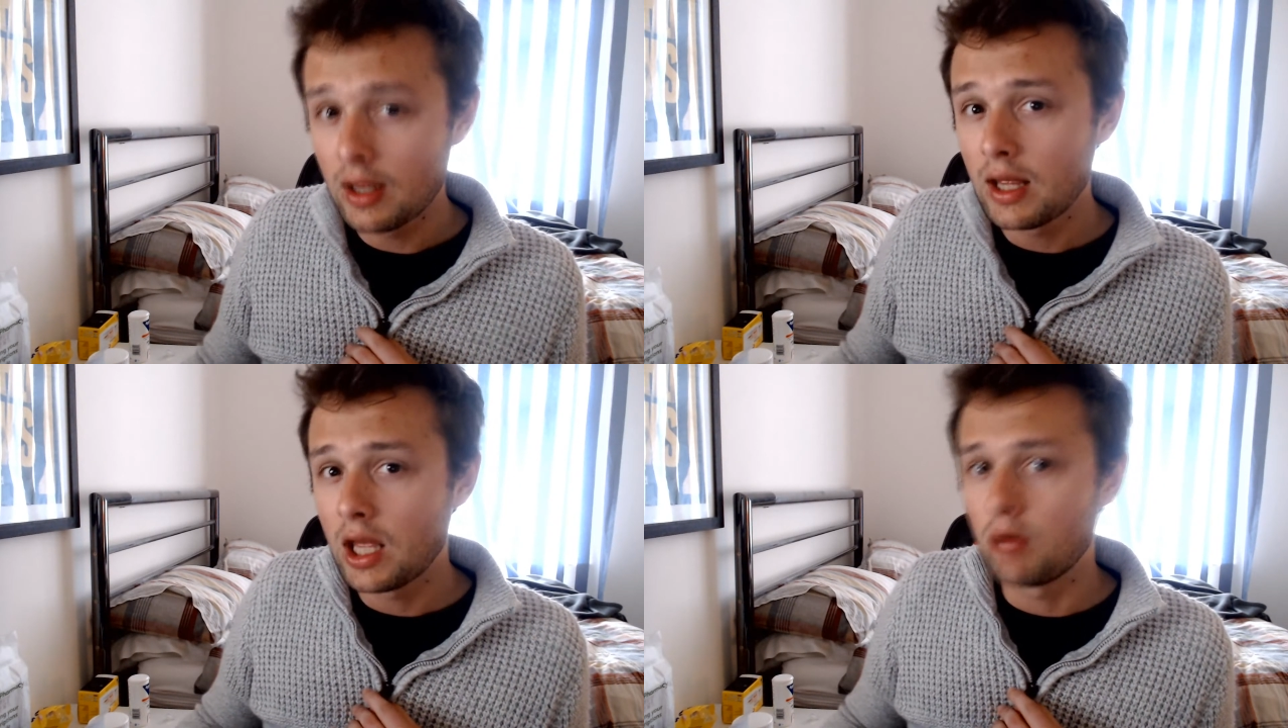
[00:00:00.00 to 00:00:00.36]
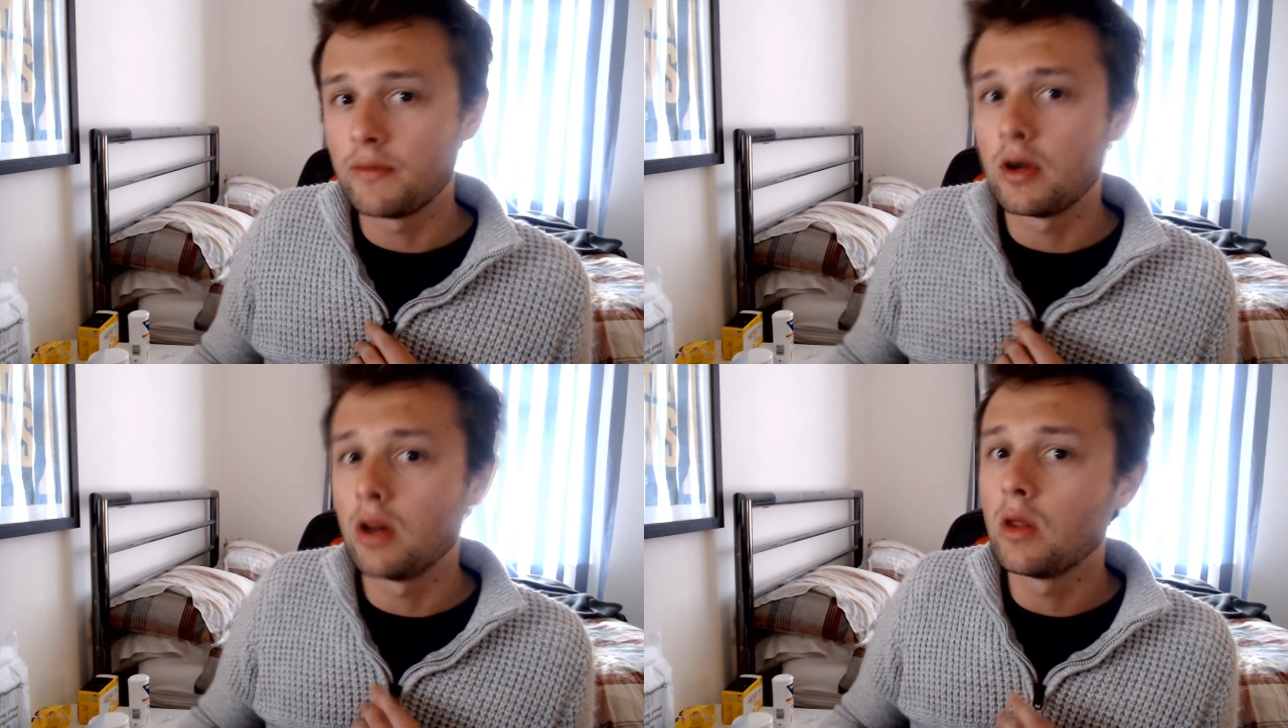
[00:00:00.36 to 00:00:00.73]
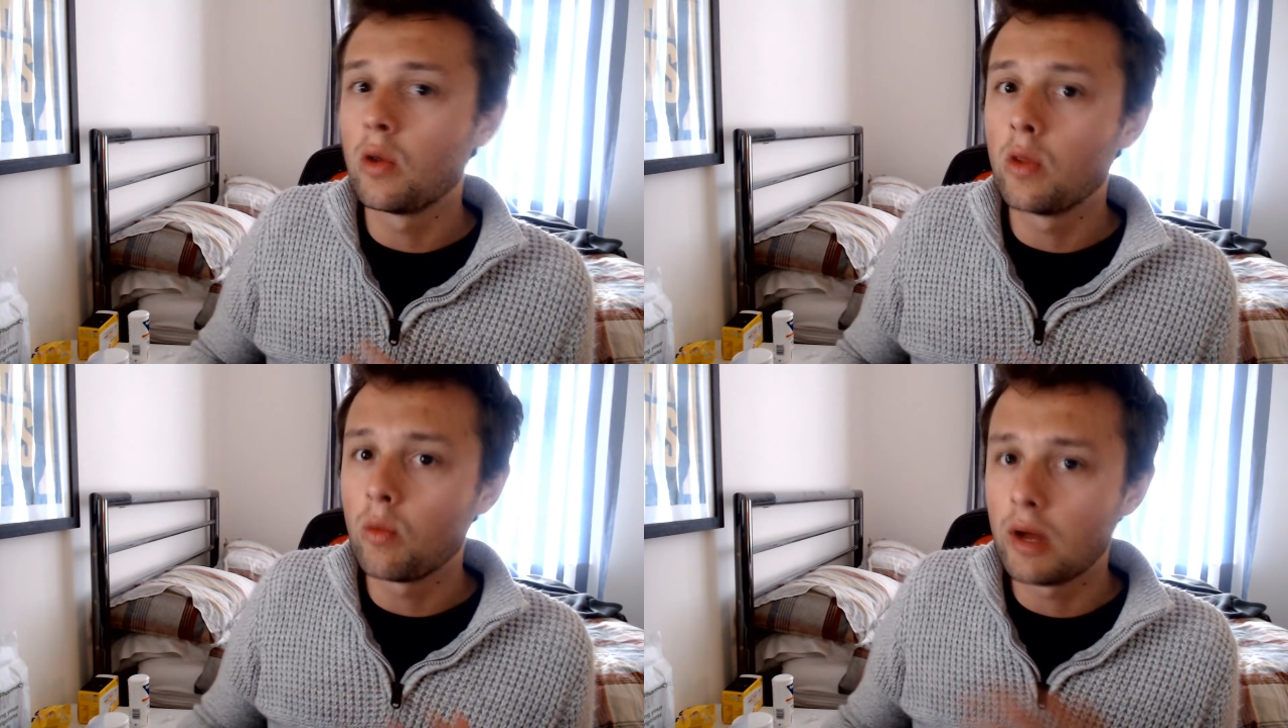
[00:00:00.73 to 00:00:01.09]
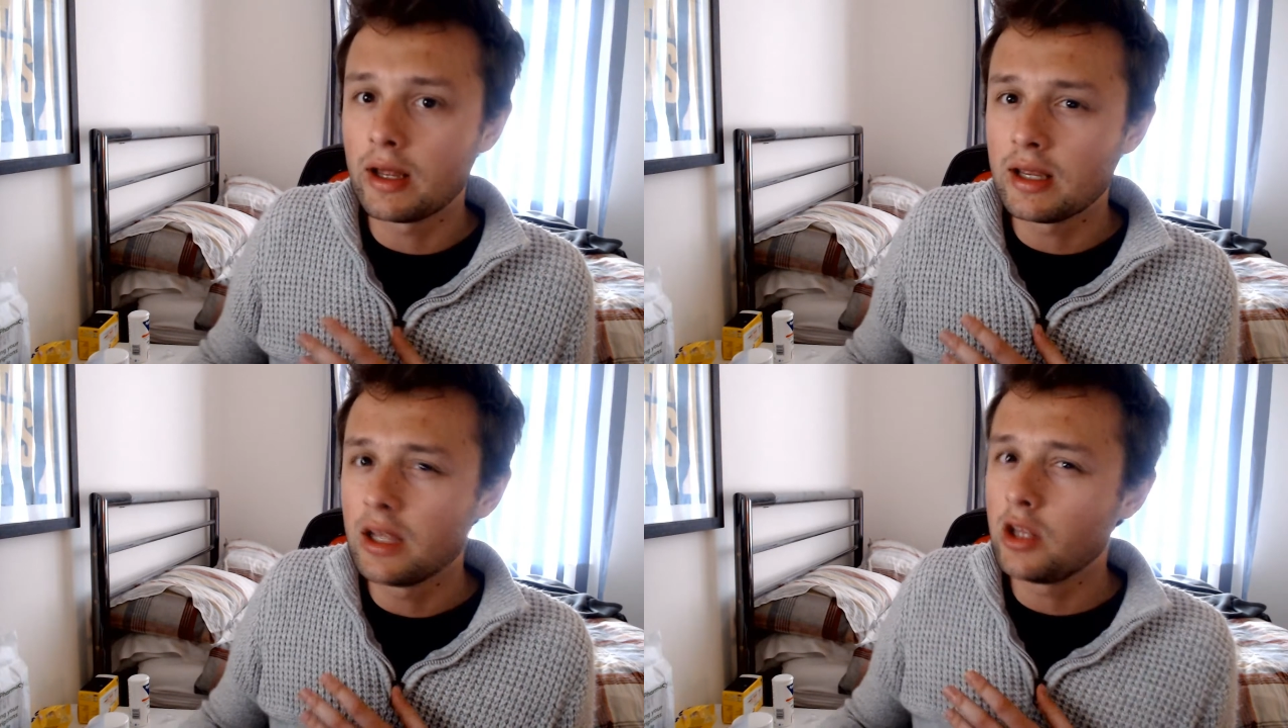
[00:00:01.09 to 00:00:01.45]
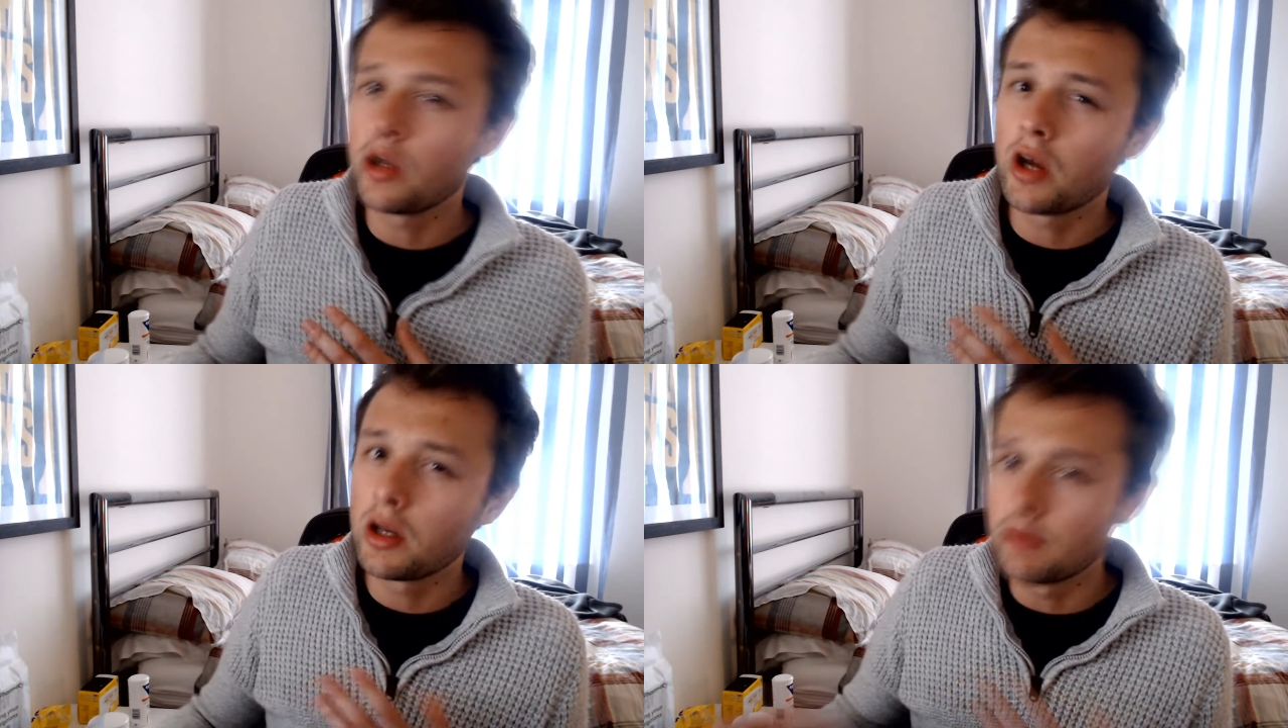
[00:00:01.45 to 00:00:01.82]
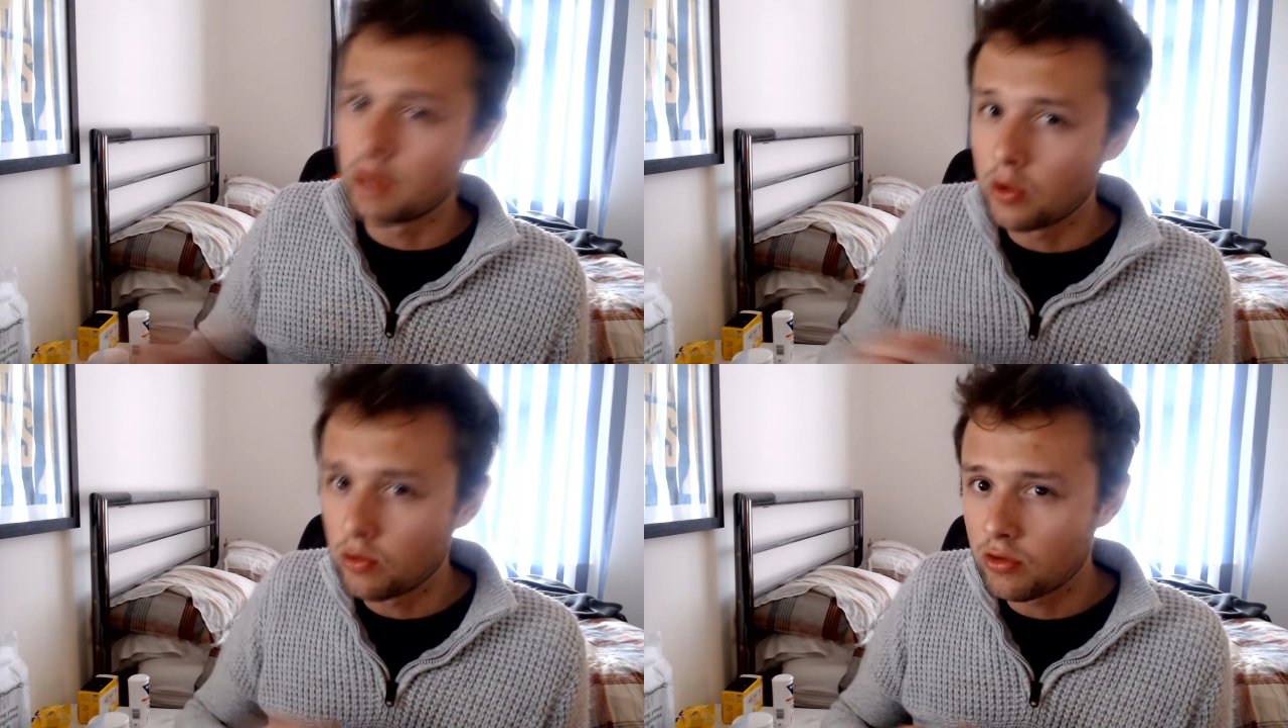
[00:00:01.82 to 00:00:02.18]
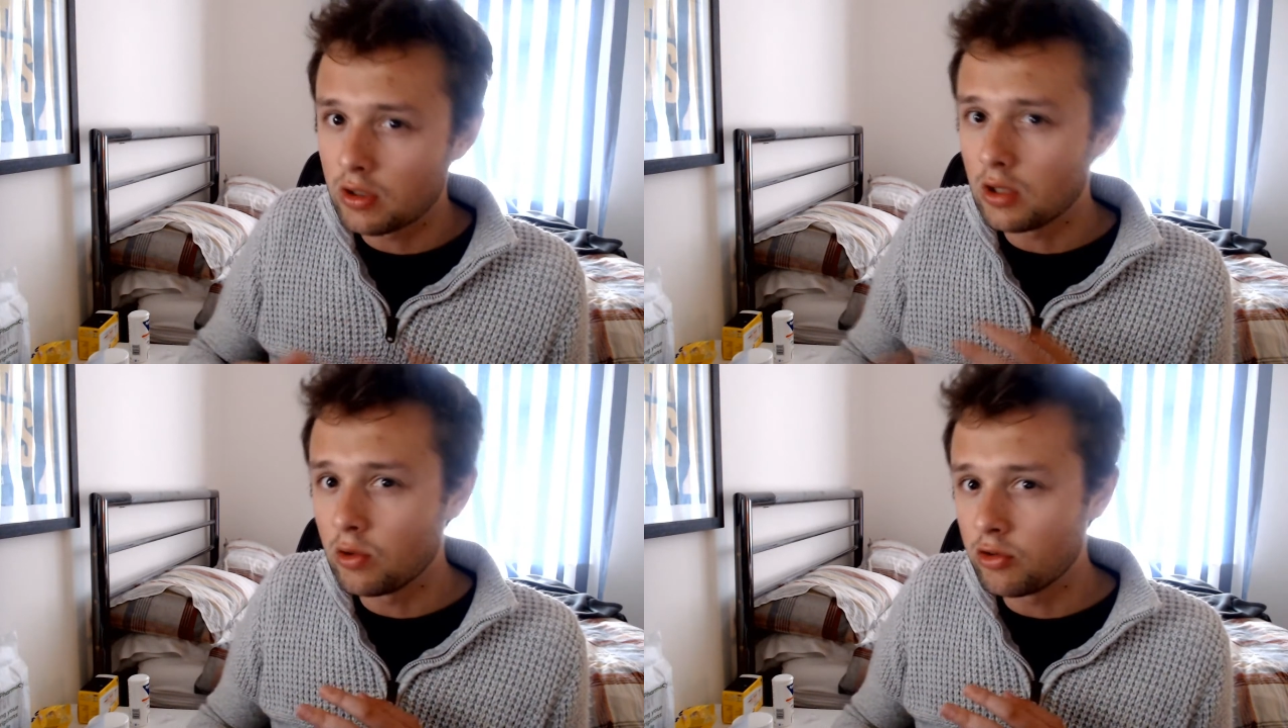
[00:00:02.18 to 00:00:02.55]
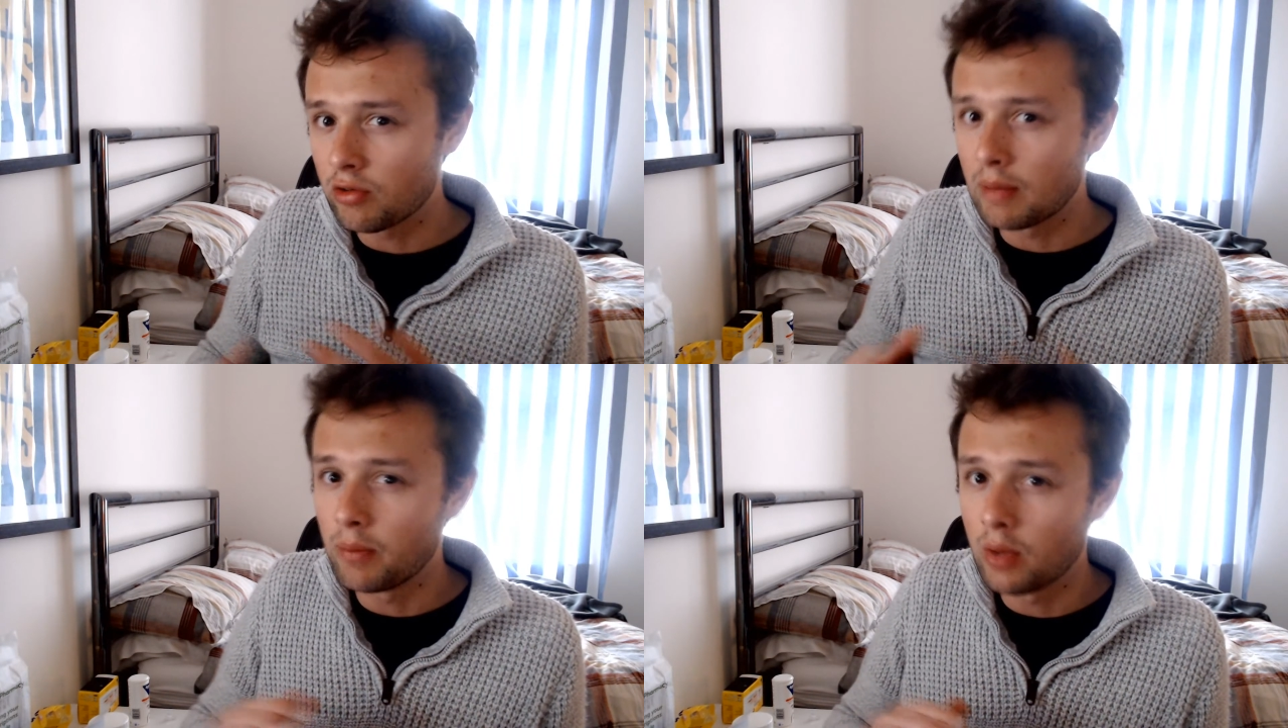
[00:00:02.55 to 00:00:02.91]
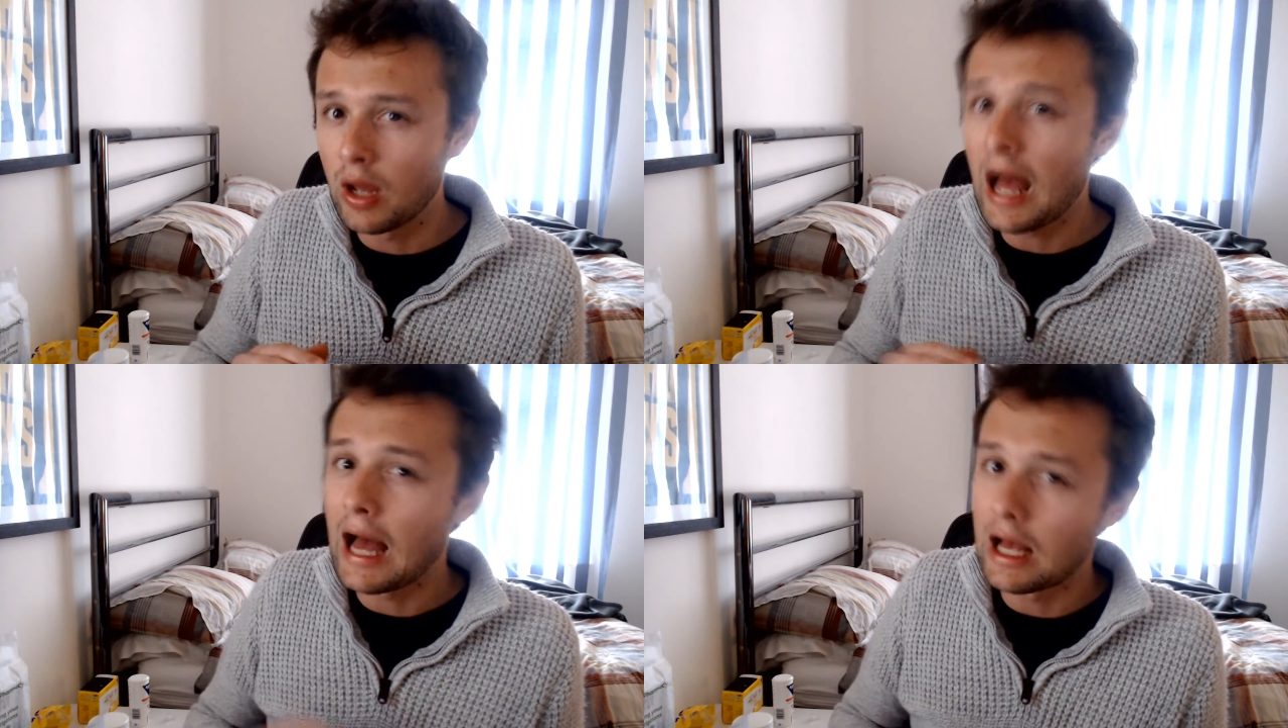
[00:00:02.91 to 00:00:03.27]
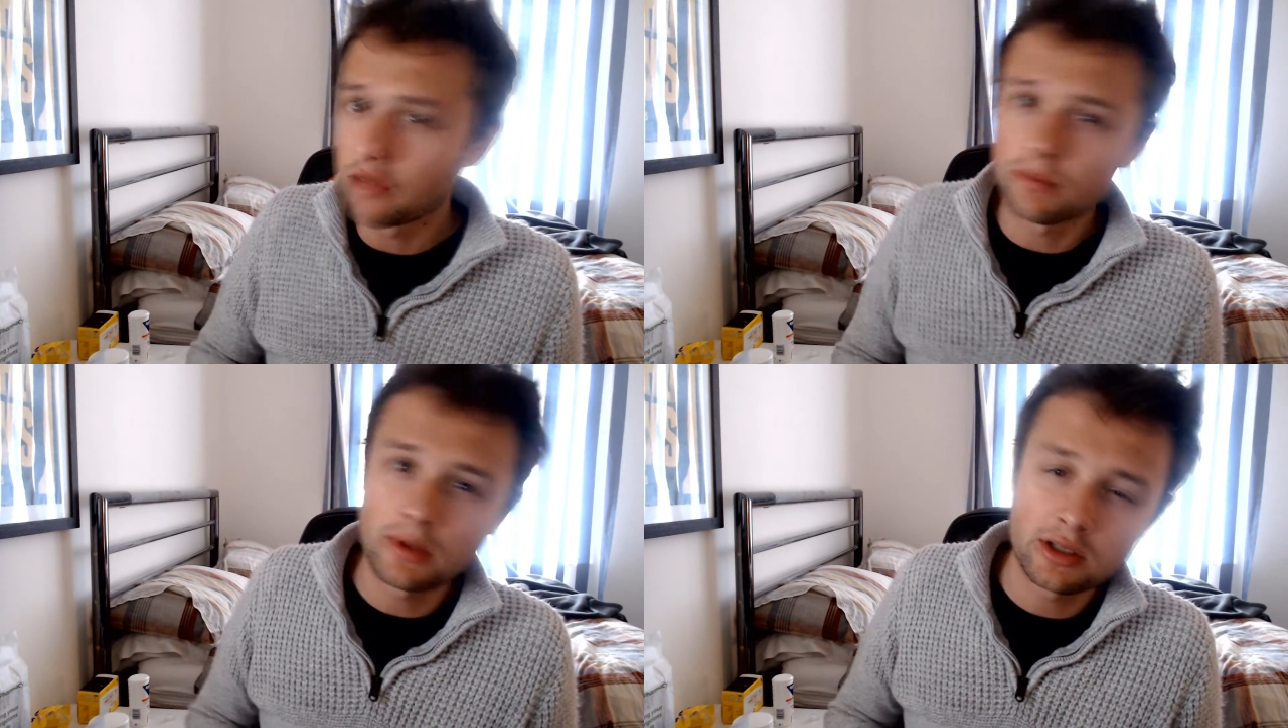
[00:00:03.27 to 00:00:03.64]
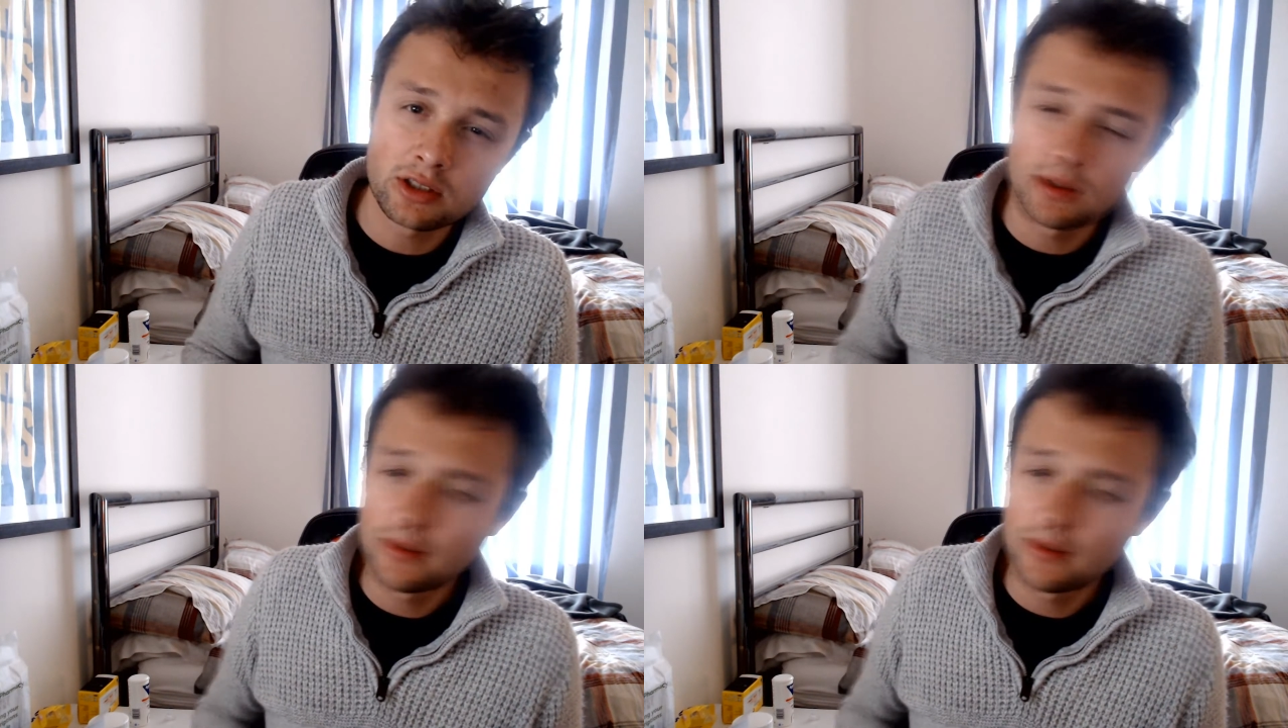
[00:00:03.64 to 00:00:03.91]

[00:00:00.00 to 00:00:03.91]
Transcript: However, along the way, you kind of lose the user input as much.